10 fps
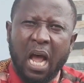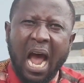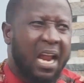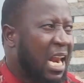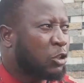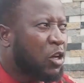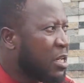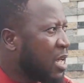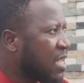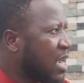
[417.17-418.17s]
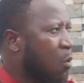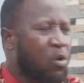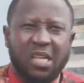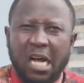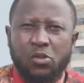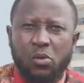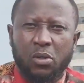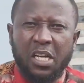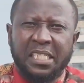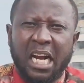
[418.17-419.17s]
Our election in Asaga was
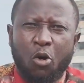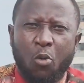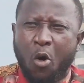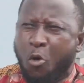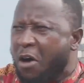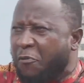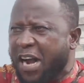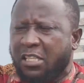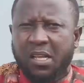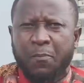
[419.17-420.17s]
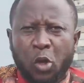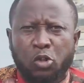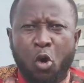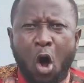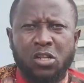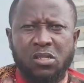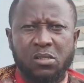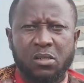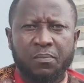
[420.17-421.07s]
cancelled. Hilda Dokubo, go and fight, go to court.